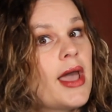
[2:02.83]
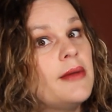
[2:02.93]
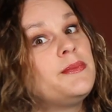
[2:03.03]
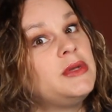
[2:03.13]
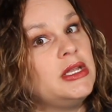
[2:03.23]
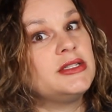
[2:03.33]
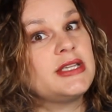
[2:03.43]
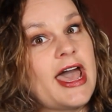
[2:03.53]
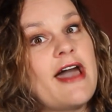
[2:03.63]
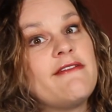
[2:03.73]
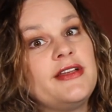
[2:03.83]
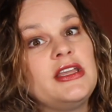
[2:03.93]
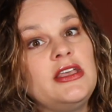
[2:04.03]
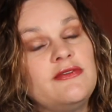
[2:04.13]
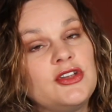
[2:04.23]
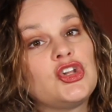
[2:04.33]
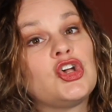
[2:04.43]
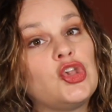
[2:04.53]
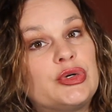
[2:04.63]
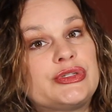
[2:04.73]
I needed to have an even
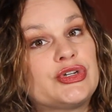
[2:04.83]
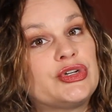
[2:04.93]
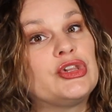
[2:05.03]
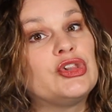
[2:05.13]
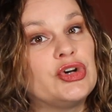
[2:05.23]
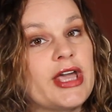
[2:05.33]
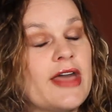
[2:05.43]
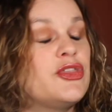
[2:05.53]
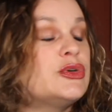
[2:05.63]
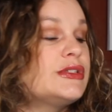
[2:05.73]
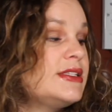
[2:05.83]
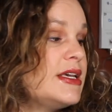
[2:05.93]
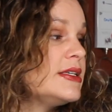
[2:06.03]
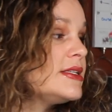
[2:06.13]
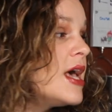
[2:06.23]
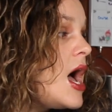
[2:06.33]
closer look at those things.